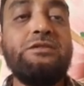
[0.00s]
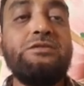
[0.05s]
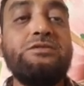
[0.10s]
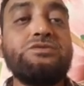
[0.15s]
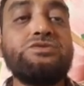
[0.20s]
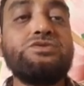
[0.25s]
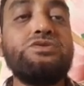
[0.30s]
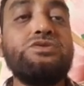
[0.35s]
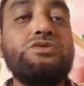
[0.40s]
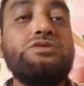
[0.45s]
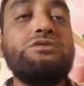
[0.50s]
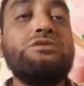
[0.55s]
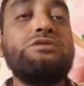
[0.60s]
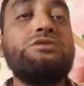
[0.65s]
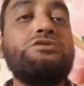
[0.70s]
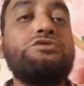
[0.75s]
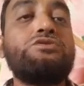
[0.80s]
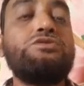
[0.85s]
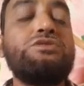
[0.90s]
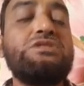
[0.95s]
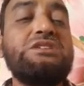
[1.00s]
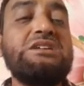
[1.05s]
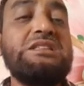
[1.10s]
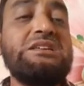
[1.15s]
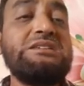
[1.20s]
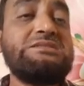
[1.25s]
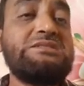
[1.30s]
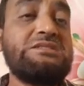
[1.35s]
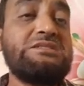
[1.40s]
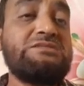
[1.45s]
So to
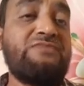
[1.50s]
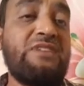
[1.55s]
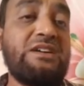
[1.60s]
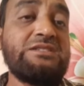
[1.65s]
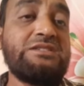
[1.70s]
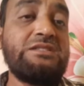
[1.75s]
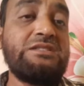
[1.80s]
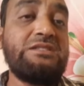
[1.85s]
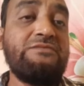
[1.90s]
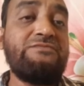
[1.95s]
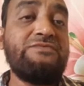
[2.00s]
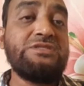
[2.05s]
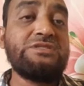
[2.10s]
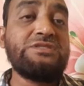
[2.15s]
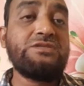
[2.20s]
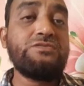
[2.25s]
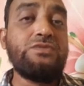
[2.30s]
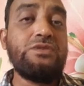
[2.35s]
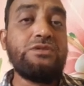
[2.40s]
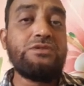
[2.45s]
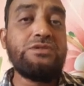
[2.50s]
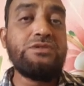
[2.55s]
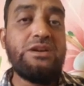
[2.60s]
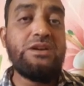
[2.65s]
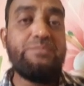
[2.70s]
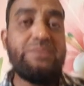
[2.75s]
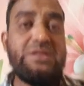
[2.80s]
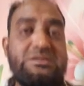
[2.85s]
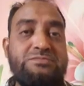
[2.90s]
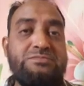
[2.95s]
realize this function f is equal to a
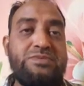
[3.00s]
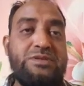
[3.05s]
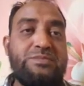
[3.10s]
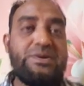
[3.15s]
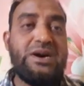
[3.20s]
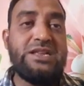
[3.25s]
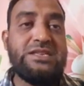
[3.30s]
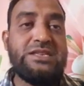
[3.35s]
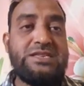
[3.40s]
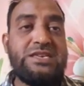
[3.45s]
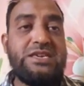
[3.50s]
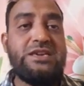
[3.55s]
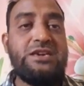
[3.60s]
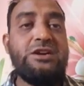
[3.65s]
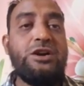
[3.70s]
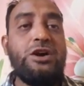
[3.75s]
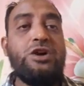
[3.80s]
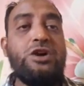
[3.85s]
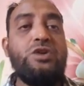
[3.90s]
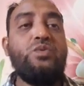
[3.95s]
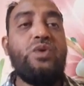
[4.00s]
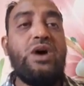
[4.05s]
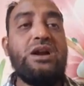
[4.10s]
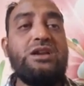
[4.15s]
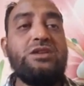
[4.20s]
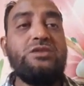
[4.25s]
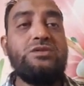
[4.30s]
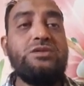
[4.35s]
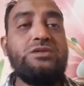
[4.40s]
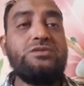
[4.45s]
plus b bar c, what
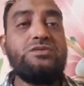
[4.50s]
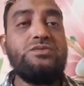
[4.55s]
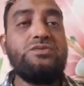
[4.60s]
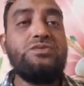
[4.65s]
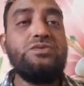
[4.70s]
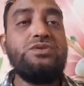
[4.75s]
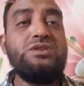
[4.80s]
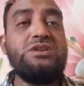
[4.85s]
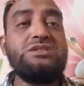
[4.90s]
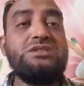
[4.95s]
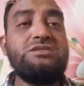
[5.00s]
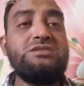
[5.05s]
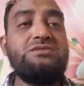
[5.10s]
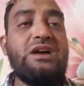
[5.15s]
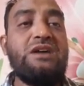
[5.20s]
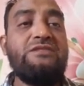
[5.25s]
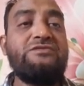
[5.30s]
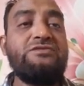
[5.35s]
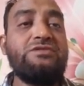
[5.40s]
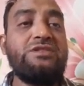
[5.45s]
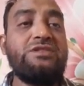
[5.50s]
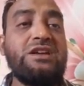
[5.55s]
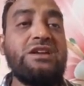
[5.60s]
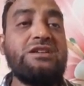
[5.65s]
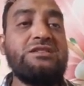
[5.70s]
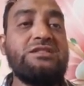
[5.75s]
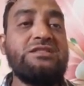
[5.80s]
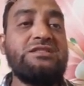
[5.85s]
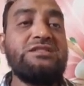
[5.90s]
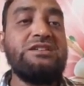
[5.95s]
you need to do is you have to
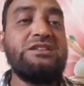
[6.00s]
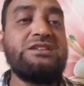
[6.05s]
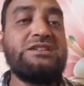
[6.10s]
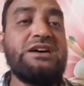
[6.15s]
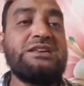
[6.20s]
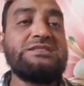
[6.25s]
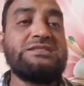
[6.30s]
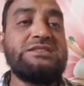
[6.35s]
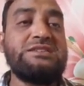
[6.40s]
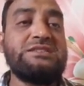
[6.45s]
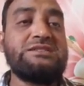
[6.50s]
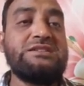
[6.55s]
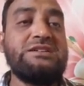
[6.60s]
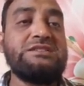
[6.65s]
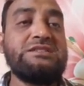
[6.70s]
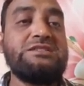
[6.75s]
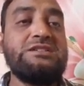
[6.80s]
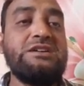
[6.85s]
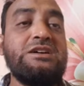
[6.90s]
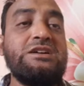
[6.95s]
take three transistors.